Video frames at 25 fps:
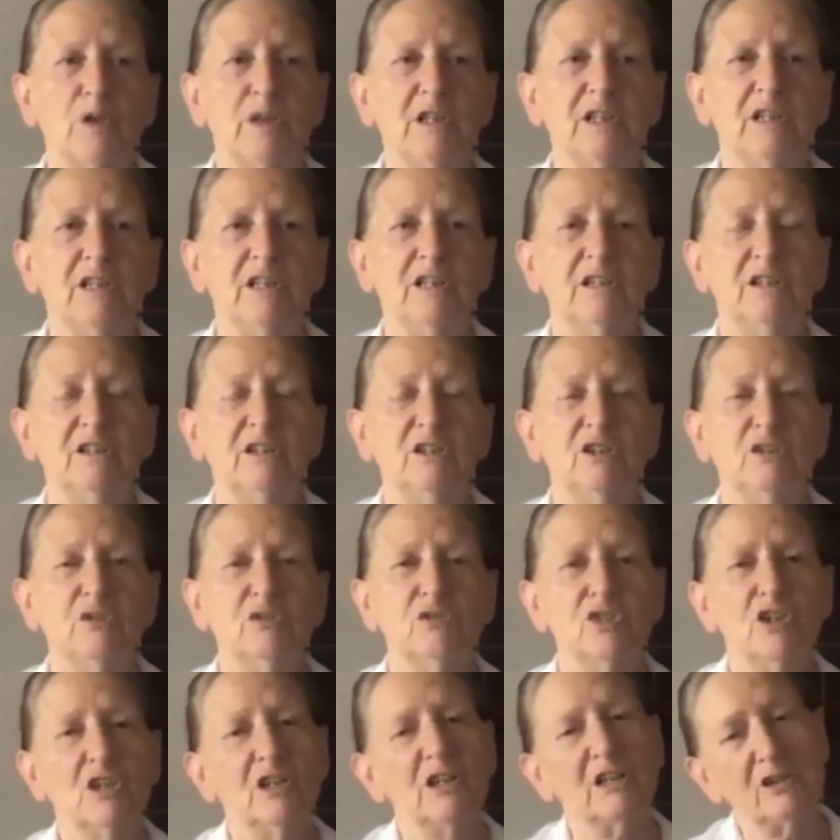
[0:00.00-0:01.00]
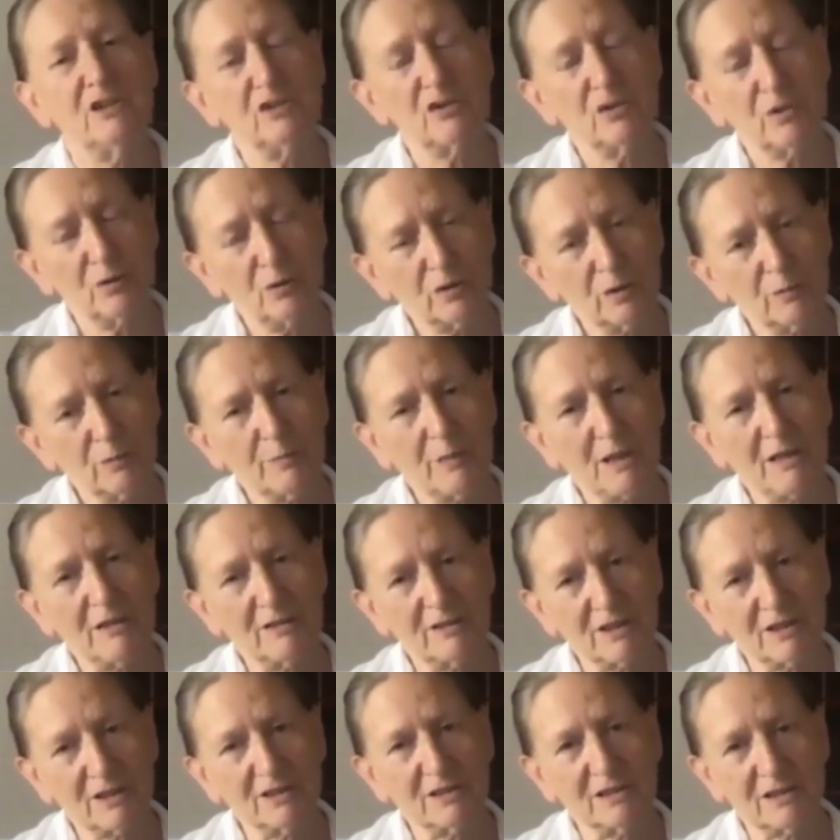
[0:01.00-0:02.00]
We usually talk about
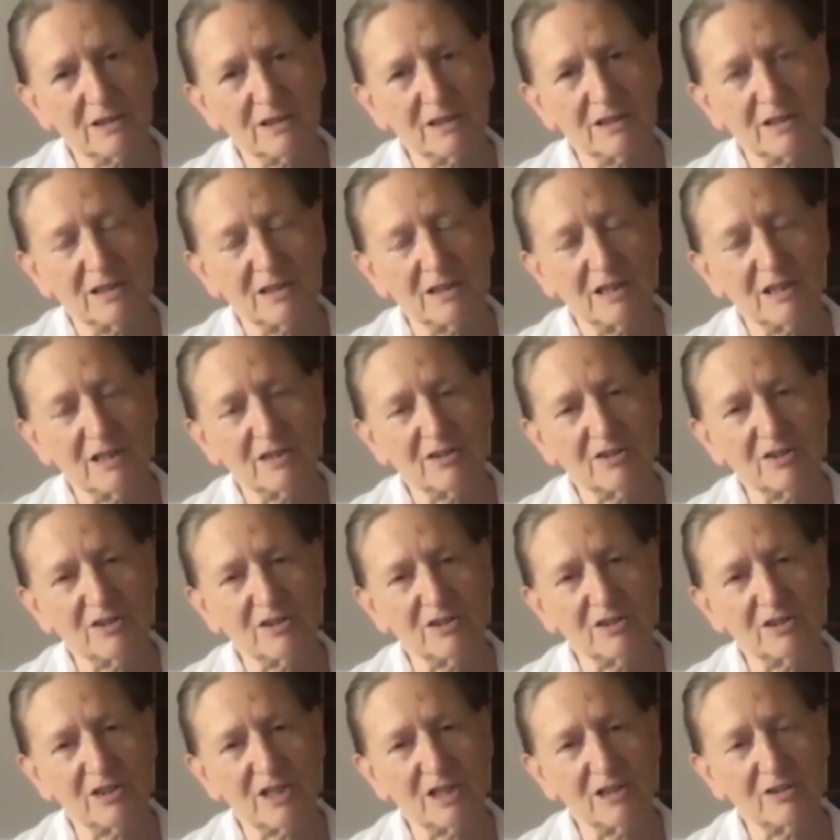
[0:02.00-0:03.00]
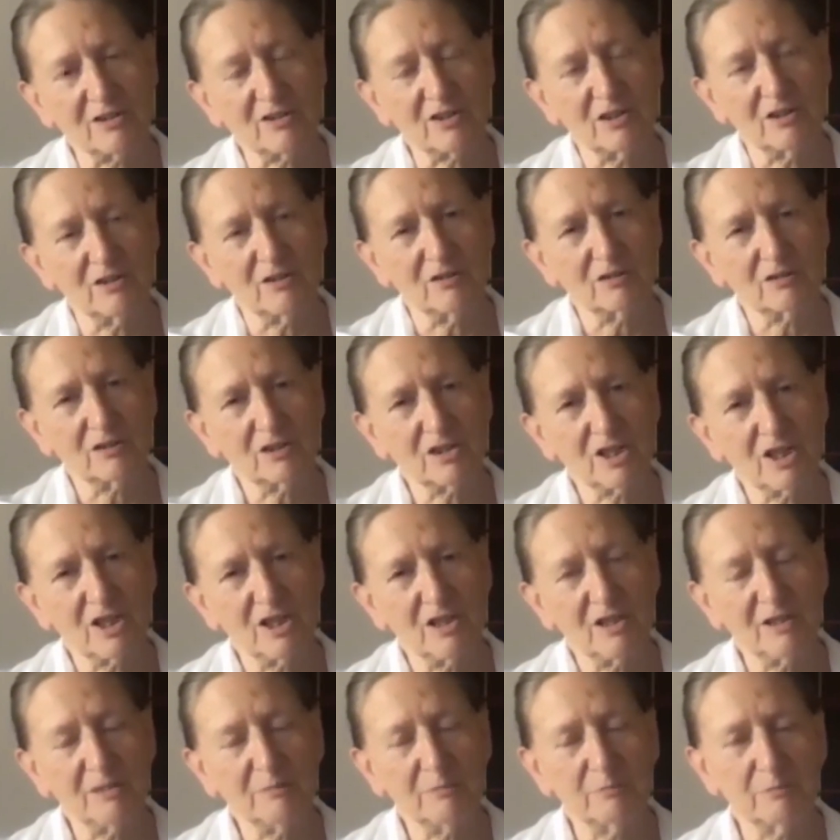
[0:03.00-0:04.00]
it as it takes a long
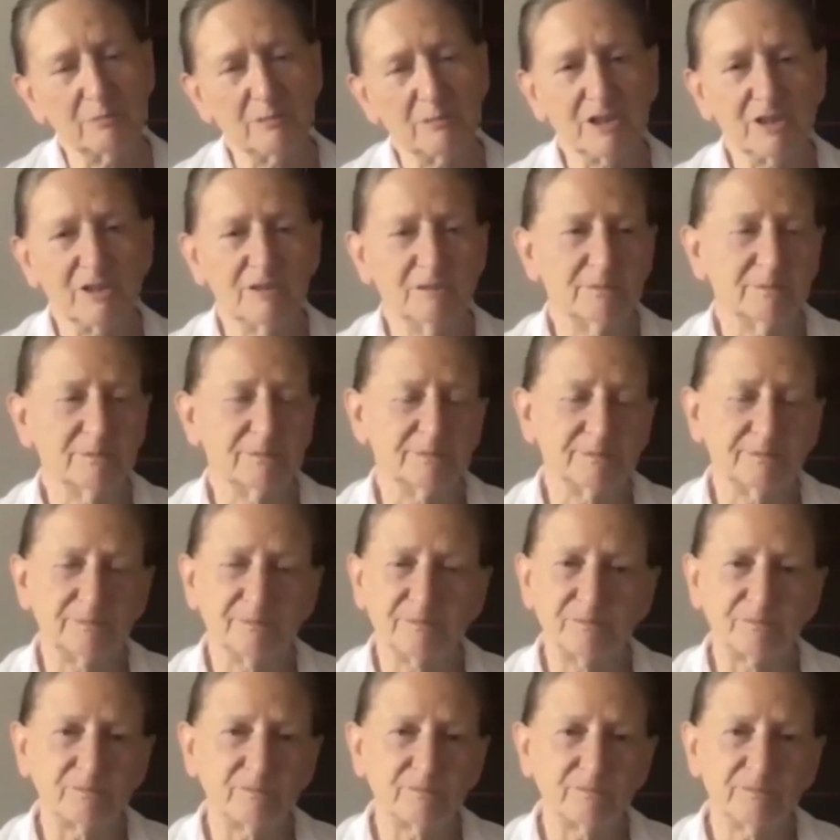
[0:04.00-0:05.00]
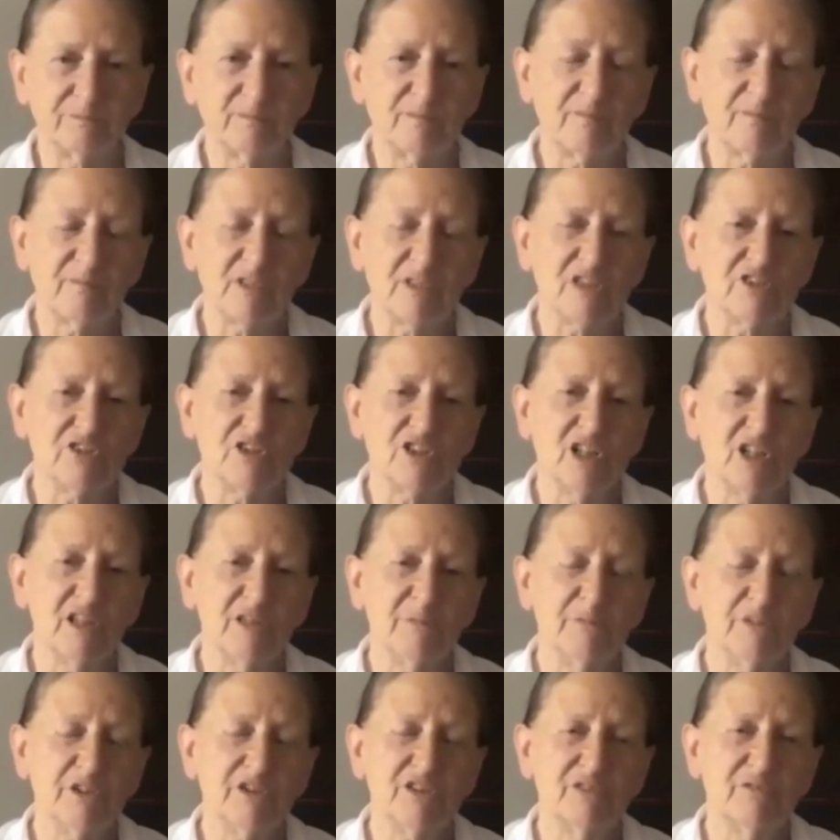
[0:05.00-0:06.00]
time, but
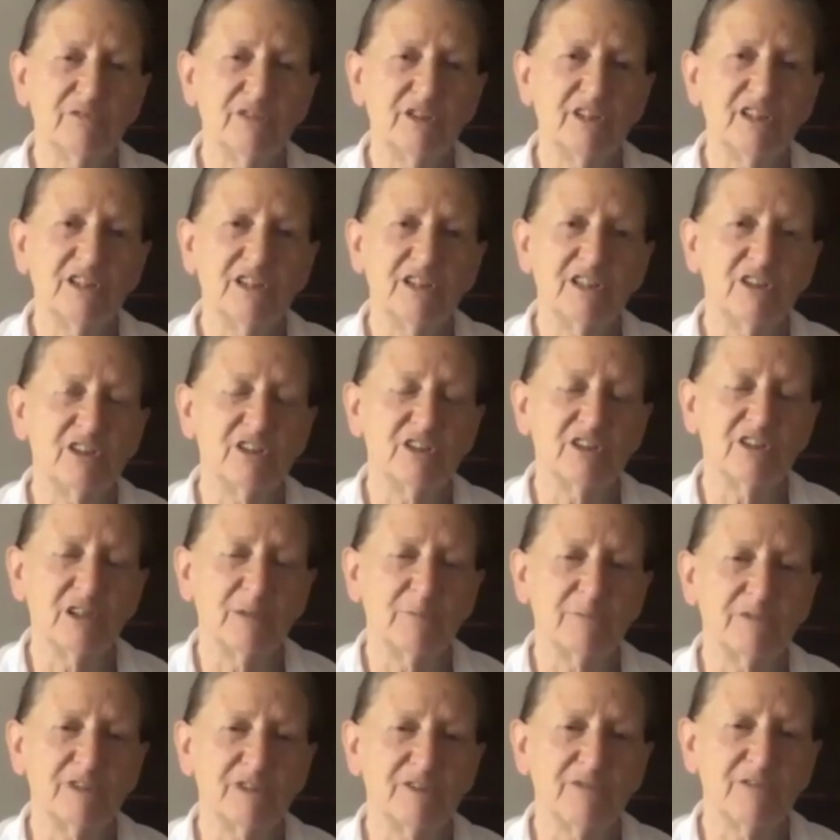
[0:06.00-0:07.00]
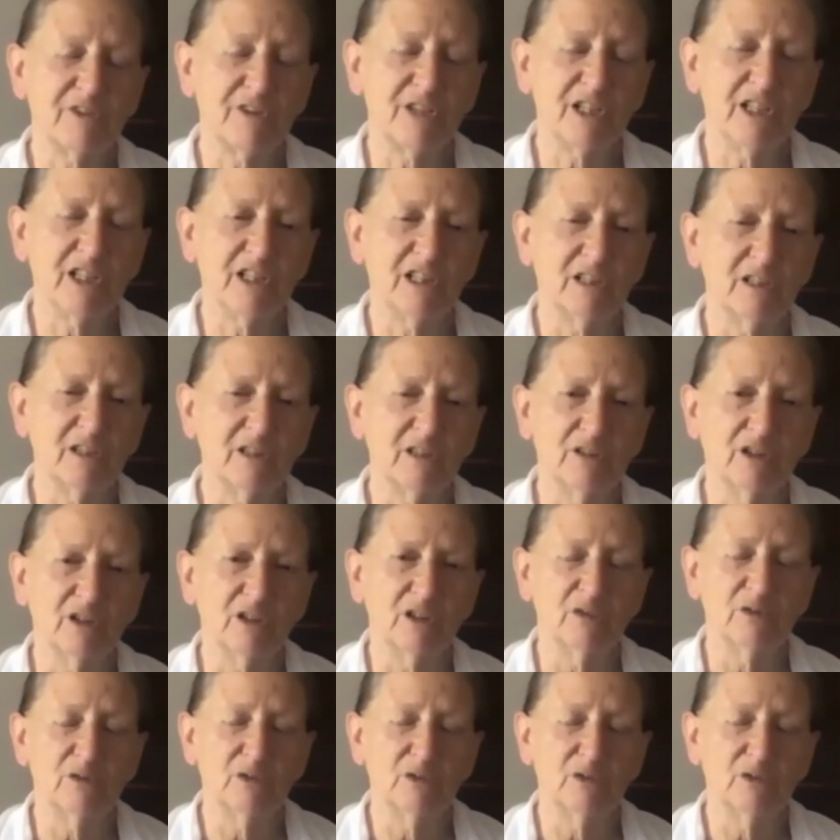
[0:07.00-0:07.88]
time is a very deceptive thing,